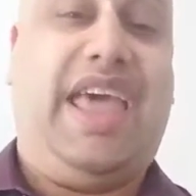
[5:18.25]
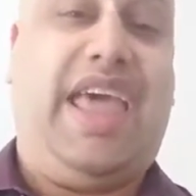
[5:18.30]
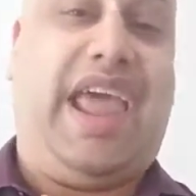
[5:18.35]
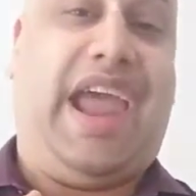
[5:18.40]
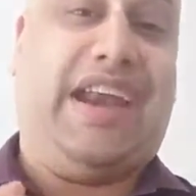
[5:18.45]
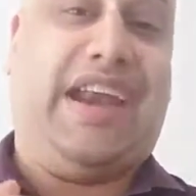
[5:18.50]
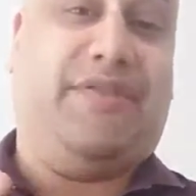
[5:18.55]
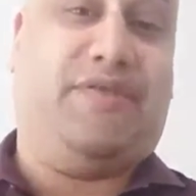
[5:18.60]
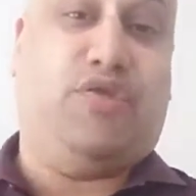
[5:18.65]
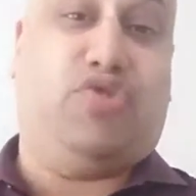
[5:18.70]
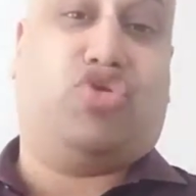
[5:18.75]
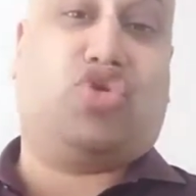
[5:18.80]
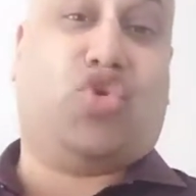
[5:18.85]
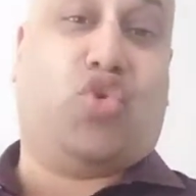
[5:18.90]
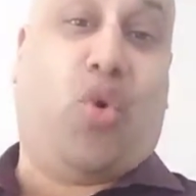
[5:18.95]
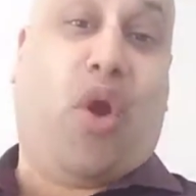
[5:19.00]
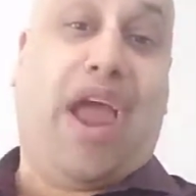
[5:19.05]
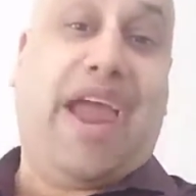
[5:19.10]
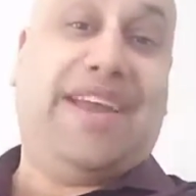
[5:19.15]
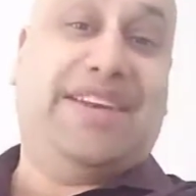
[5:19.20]
And if you
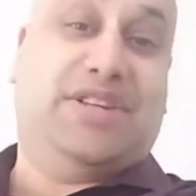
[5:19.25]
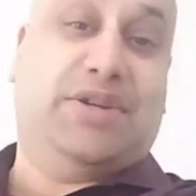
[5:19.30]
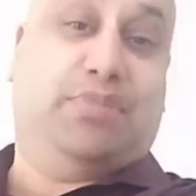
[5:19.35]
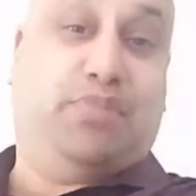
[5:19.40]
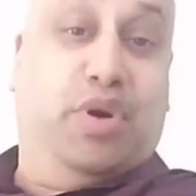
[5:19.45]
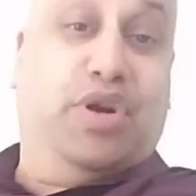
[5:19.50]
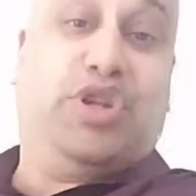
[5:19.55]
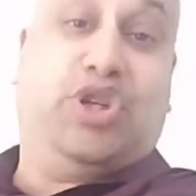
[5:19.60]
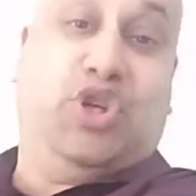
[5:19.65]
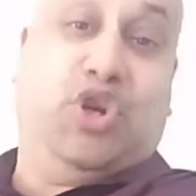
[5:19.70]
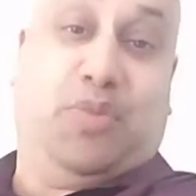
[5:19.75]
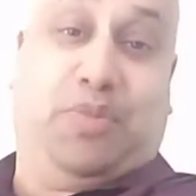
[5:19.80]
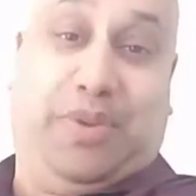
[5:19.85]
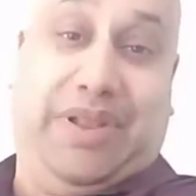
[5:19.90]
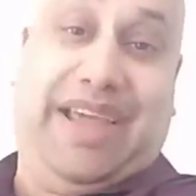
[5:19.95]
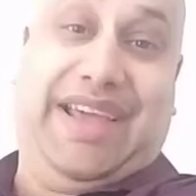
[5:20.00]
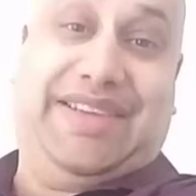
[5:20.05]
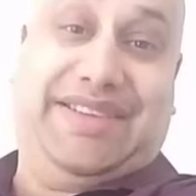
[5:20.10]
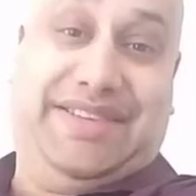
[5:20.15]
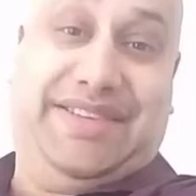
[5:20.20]
try to put your
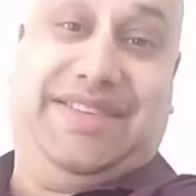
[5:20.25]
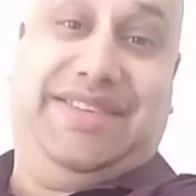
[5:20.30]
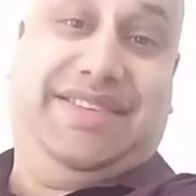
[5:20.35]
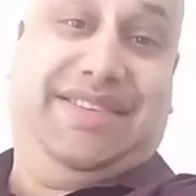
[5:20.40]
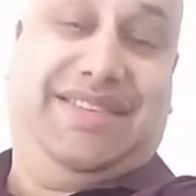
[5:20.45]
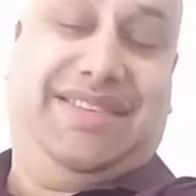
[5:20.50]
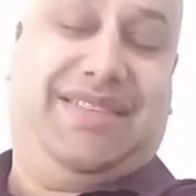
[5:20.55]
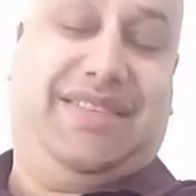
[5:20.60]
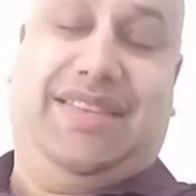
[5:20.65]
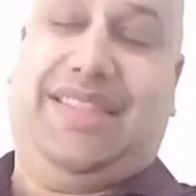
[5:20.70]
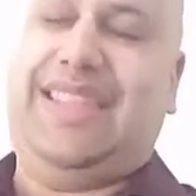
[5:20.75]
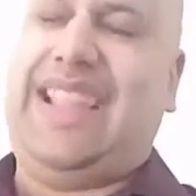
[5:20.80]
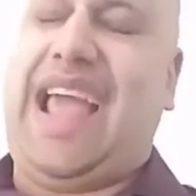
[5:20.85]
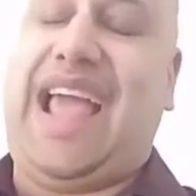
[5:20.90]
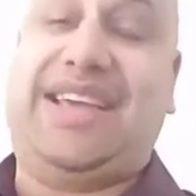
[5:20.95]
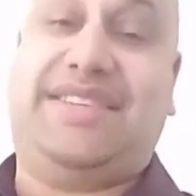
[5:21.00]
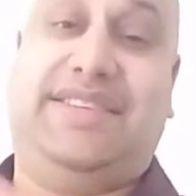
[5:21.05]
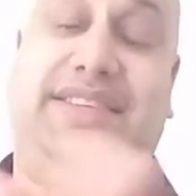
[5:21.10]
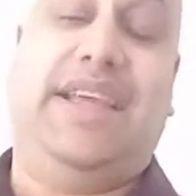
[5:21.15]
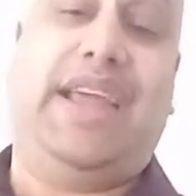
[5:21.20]
place, the
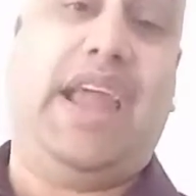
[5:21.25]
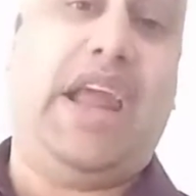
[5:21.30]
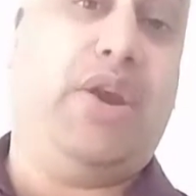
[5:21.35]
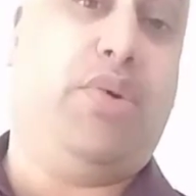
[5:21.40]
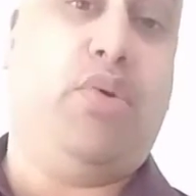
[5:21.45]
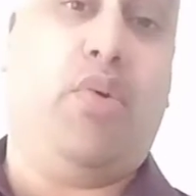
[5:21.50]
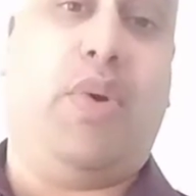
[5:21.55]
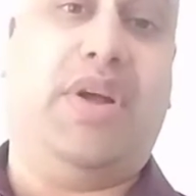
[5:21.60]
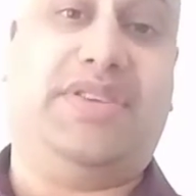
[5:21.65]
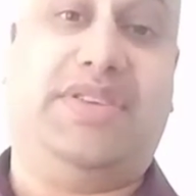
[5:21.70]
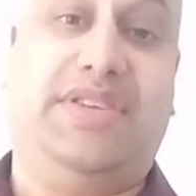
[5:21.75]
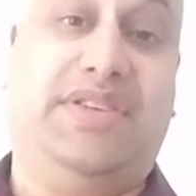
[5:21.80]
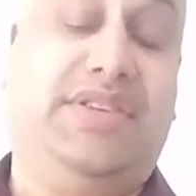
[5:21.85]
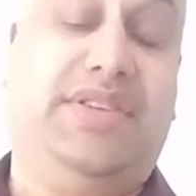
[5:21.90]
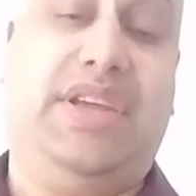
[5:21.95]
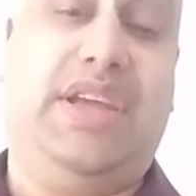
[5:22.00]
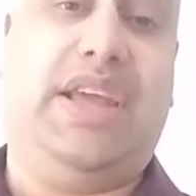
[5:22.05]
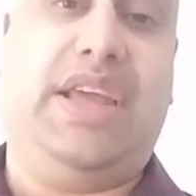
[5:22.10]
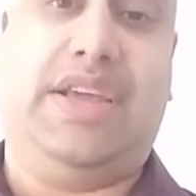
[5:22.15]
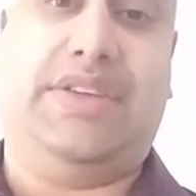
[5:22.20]
last thing anyone wants to
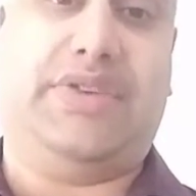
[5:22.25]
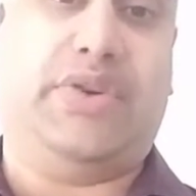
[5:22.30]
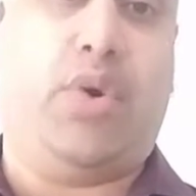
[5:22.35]
see is an